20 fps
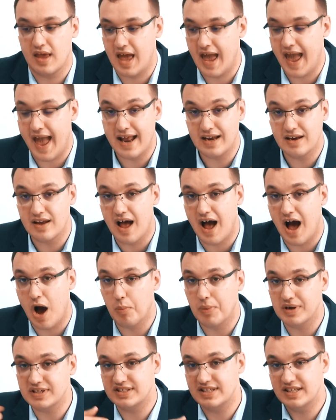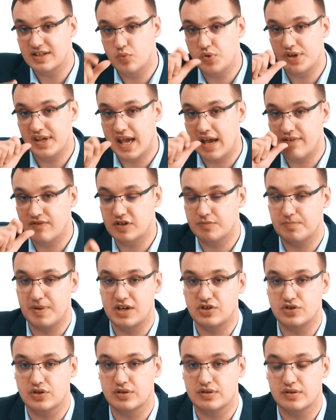And how much did we give this
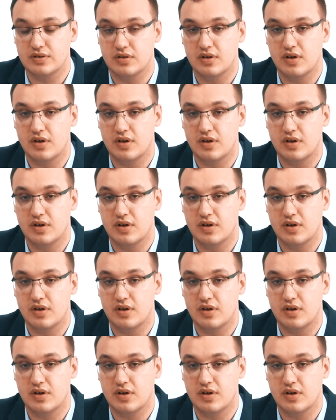patient?